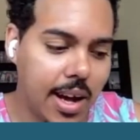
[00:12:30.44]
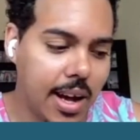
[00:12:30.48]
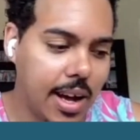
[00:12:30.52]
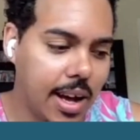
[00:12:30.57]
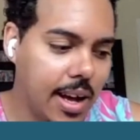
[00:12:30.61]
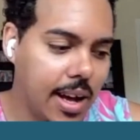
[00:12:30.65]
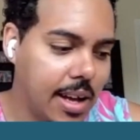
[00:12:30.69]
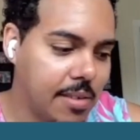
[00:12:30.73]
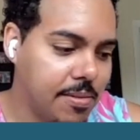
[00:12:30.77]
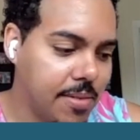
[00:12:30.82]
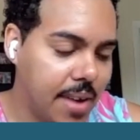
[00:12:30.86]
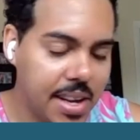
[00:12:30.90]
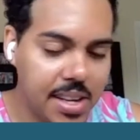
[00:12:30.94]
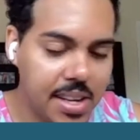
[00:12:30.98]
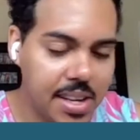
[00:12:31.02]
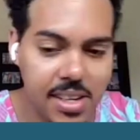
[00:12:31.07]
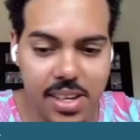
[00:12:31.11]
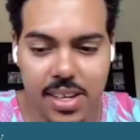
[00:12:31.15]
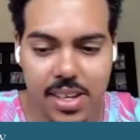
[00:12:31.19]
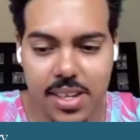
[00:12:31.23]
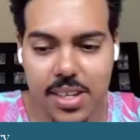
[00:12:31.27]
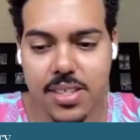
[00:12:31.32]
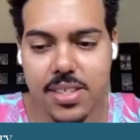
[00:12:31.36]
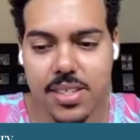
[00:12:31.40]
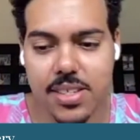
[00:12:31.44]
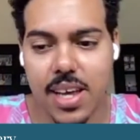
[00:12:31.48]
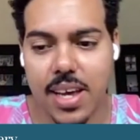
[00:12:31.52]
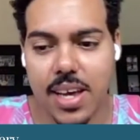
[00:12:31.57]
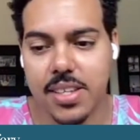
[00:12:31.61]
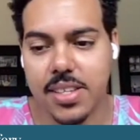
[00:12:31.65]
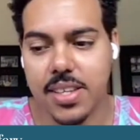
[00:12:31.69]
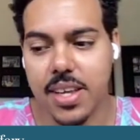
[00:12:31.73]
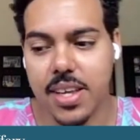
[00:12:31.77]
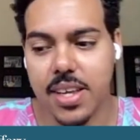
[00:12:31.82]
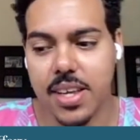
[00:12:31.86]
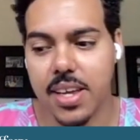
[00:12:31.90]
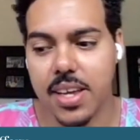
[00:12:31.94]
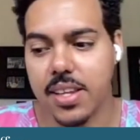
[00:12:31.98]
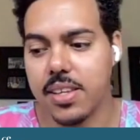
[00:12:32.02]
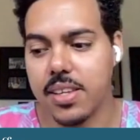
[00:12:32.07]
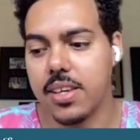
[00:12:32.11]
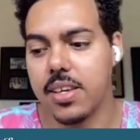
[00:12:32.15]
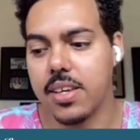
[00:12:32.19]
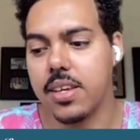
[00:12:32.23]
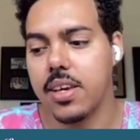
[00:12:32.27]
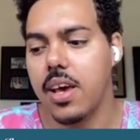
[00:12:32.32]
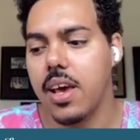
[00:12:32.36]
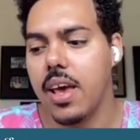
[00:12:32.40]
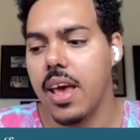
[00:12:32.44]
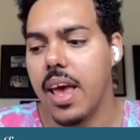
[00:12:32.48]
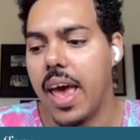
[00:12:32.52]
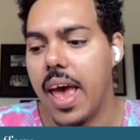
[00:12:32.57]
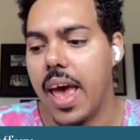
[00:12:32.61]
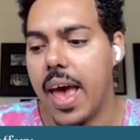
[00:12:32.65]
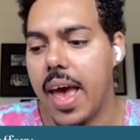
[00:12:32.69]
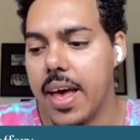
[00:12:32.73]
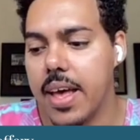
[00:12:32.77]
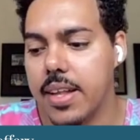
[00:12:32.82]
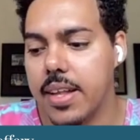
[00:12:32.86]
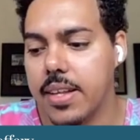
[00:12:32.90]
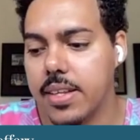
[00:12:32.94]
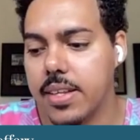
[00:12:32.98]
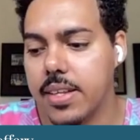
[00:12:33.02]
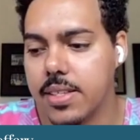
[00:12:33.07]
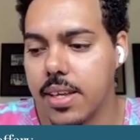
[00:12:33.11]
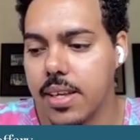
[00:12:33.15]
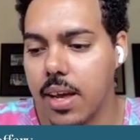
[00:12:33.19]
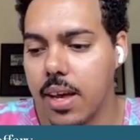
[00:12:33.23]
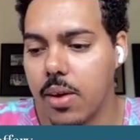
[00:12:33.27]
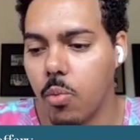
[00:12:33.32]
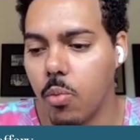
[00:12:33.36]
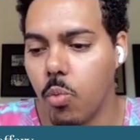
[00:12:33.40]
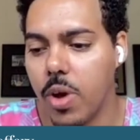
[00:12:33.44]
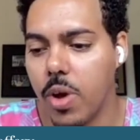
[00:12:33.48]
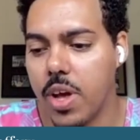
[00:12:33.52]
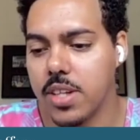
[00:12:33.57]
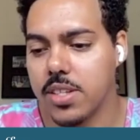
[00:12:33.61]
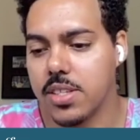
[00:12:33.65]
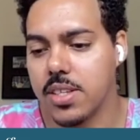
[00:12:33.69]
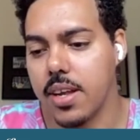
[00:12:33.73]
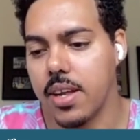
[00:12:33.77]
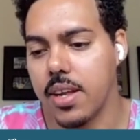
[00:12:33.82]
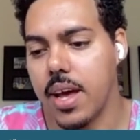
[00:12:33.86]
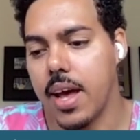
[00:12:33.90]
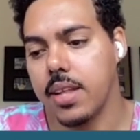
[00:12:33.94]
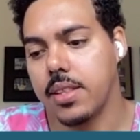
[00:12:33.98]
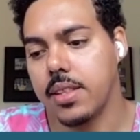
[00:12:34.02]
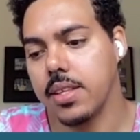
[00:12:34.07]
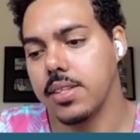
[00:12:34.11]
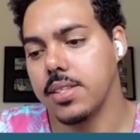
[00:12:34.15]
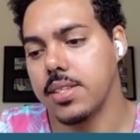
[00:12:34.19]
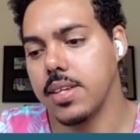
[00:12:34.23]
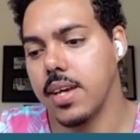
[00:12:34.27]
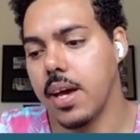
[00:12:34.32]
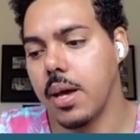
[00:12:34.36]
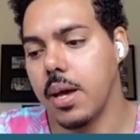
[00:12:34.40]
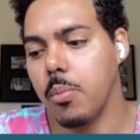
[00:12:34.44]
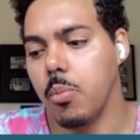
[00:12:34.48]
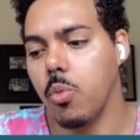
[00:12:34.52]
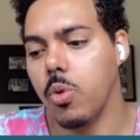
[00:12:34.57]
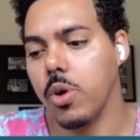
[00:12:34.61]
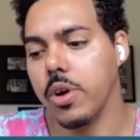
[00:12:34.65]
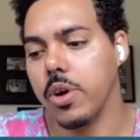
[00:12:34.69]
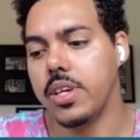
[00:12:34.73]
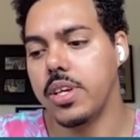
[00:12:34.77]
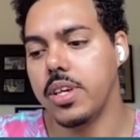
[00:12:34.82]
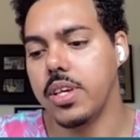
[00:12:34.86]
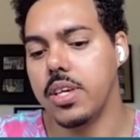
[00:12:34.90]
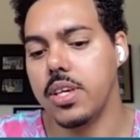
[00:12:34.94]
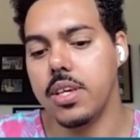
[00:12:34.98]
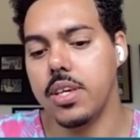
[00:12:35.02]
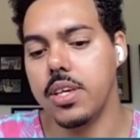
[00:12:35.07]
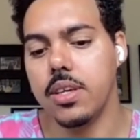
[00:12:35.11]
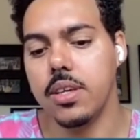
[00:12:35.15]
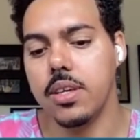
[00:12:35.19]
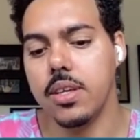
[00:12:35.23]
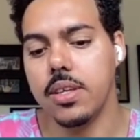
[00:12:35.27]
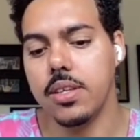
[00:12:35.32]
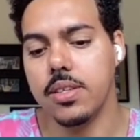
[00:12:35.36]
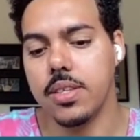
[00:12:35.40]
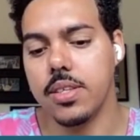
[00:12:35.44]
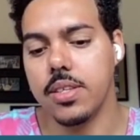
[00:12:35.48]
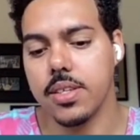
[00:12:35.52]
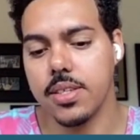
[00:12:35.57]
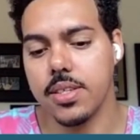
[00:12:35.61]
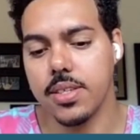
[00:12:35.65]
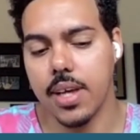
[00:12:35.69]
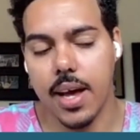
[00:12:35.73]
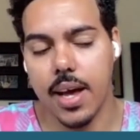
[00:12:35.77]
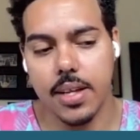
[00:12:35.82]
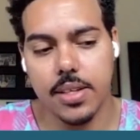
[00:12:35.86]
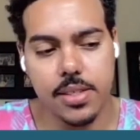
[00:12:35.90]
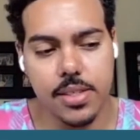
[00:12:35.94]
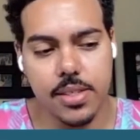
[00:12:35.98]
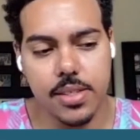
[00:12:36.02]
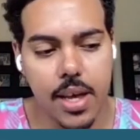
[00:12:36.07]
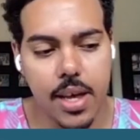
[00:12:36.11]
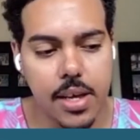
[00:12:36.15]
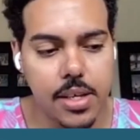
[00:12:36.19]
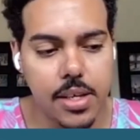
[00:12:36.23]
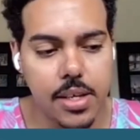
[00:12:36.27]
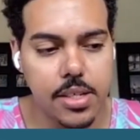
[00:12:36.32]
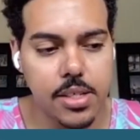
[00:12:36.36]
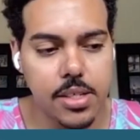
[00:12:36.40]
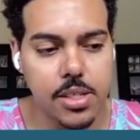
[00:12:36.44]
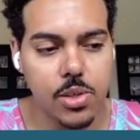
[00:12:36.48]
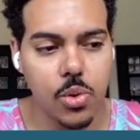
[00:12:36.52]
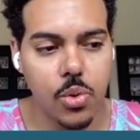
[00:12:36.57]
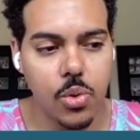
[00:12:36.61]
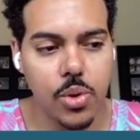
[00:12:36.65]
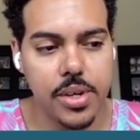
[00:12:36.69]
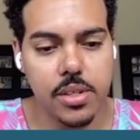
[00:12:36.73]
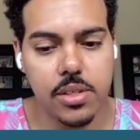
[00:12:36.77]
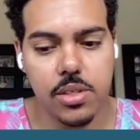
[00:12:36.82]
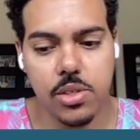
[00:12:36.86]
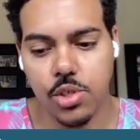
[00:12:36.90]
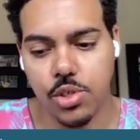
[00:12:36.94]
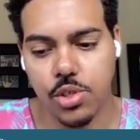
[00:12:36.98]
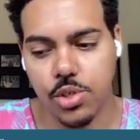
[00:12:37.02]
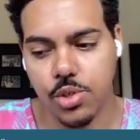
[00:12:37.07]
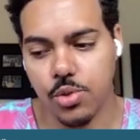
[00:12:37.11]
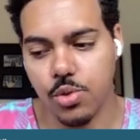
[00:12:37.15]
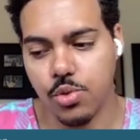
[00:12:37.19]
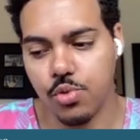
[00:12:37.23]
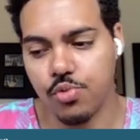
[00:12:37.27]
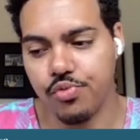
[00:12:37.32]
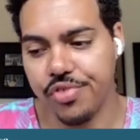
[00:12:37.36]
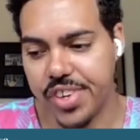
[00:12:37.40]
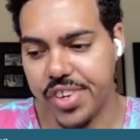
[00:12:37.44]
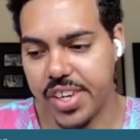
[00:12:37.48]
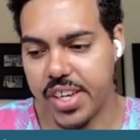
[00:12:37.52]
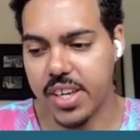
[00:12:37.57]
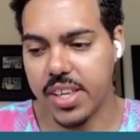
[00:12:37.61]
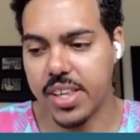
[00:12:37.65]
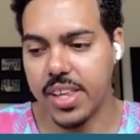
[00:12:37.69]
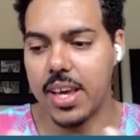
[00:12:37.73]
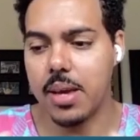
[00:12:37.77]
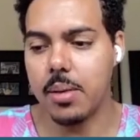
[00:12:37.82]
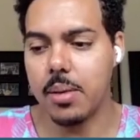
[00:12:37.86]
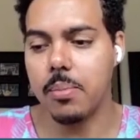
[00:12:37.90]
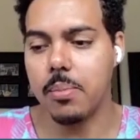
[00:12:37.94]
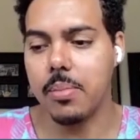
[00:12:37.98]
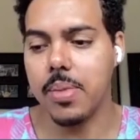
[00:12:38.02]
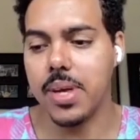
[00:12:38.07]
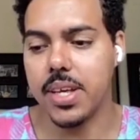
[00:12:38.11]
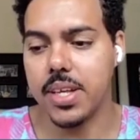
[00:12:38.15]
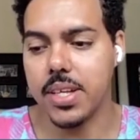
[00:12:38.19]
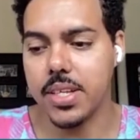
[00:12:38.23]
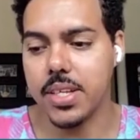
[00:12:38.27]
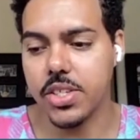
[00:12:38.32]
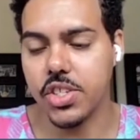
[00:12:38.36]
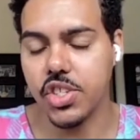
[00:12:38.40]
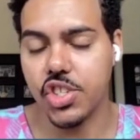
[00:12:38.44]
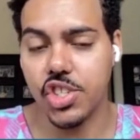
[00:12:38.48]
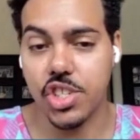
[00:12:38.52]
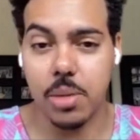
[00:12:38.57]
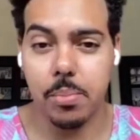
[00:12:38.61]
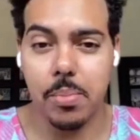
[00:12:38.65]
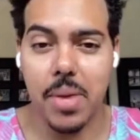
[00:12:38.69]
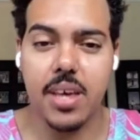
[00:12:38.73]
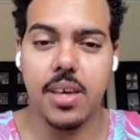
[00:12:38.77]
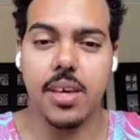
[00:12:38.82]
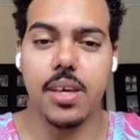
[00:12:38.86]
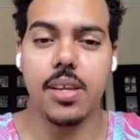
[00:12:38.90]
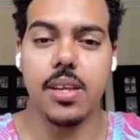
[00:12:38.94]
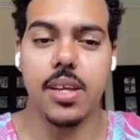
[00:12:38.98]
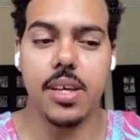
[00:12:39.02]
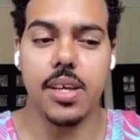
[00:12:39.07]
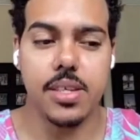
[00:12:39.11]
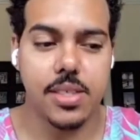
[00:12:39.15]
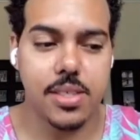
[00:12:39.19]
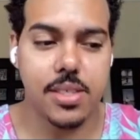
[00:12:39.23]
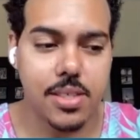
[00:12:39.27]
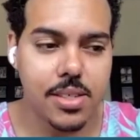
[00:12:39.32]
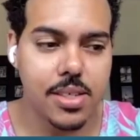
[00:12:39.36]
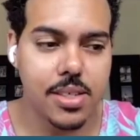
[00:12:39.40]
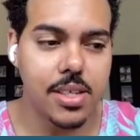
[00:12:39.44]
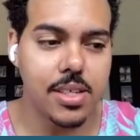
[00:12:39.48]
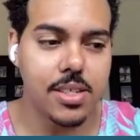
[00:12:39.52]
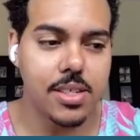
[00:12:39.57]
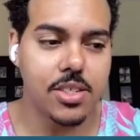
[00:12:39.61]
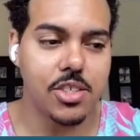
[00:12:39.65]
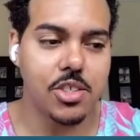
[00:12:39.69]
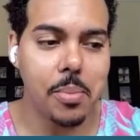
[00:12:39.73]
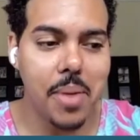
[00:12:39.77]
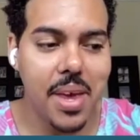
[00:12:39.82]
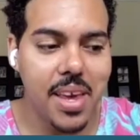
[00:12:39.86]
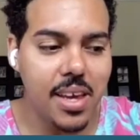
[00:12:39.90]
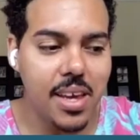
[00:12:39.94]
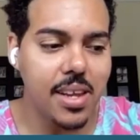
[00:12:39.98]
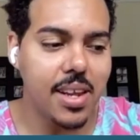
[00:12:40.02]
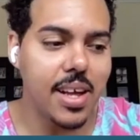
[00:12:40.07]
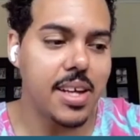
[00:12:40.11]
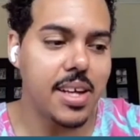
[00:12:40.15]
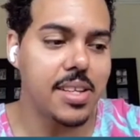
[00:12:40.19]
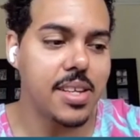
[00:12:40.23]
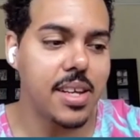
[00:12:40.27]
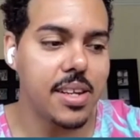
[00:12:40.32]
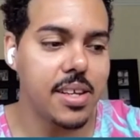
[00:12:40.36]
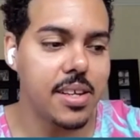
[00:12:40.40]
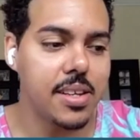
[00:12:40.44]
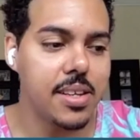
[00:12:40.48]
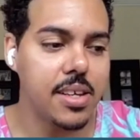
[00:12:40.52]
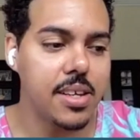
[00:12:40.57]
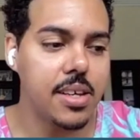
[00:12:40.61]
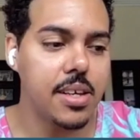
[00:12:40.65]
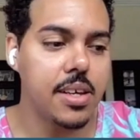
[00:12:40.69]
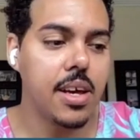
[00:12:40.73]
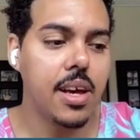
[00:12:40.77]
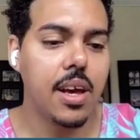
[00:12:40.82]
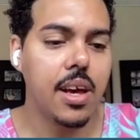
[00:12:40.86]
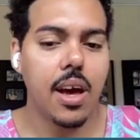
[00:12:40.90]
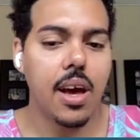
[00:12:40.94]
finding his identity. And it's at the time where he decides that he's going to reclaim his Jamaicanness, his Jamaican identity,